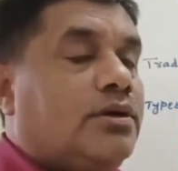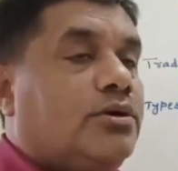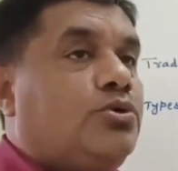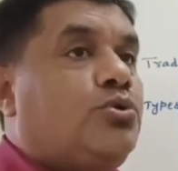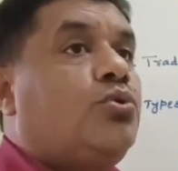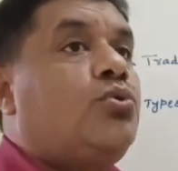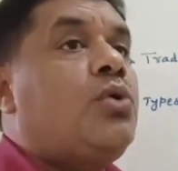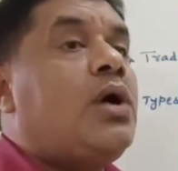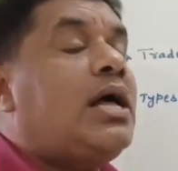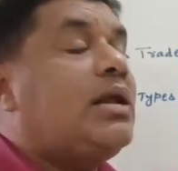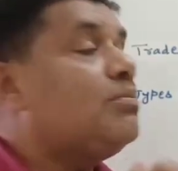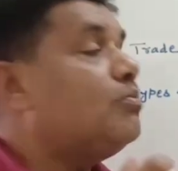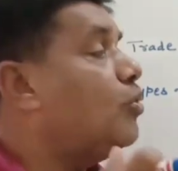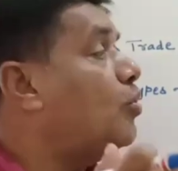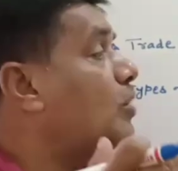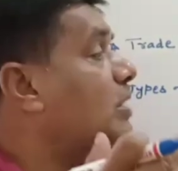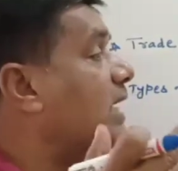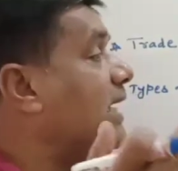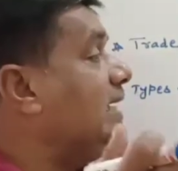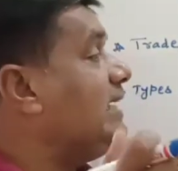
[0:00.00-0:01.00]
Two or
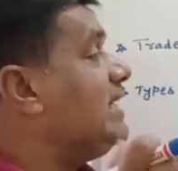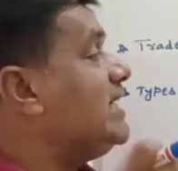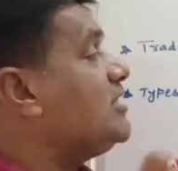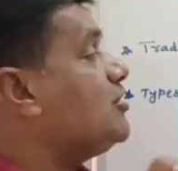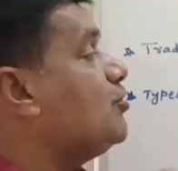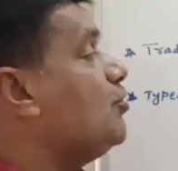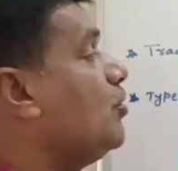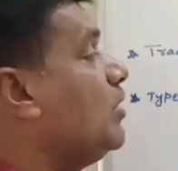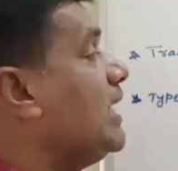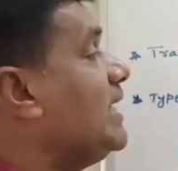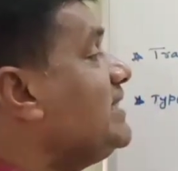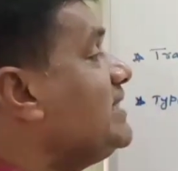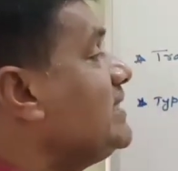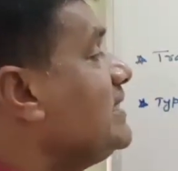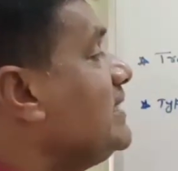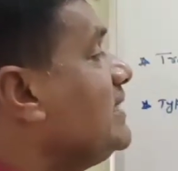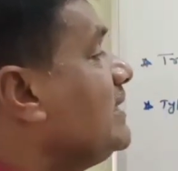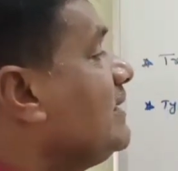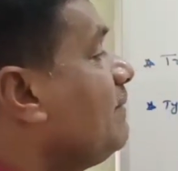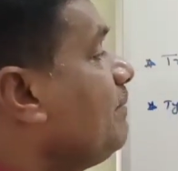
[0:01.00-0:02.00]
more countries known as
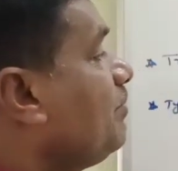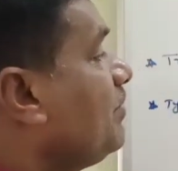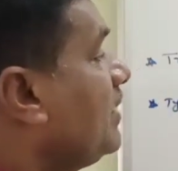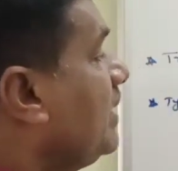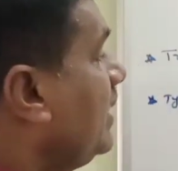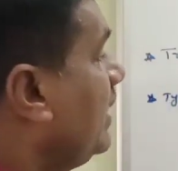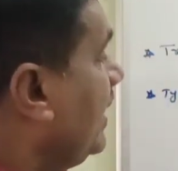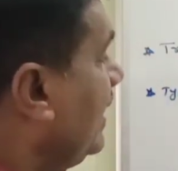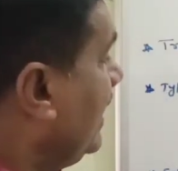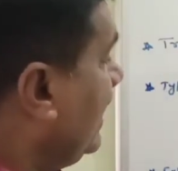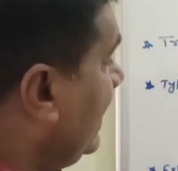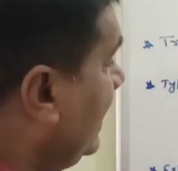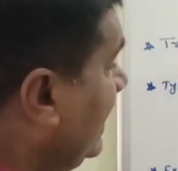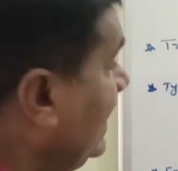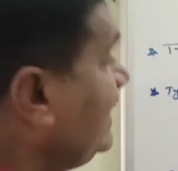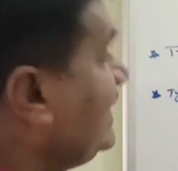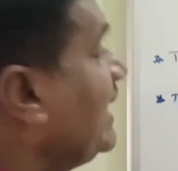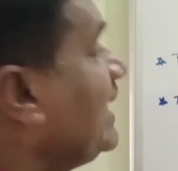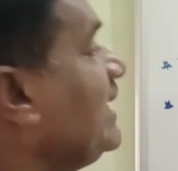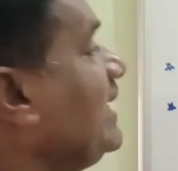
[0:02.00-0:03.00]

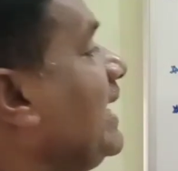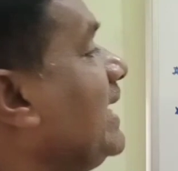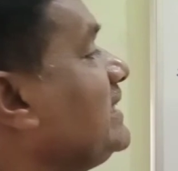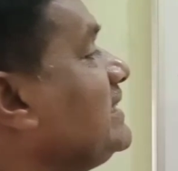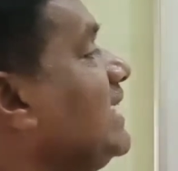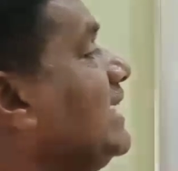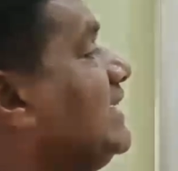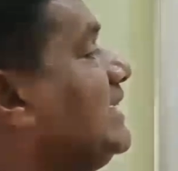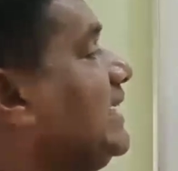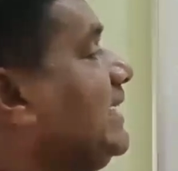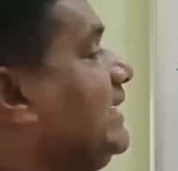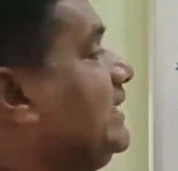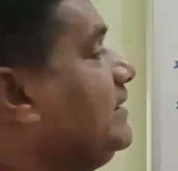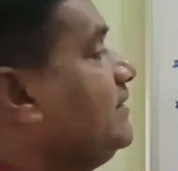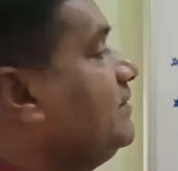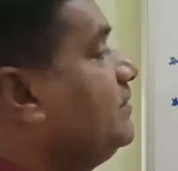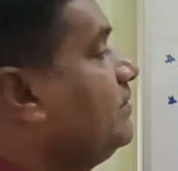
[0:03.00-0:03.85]
international trade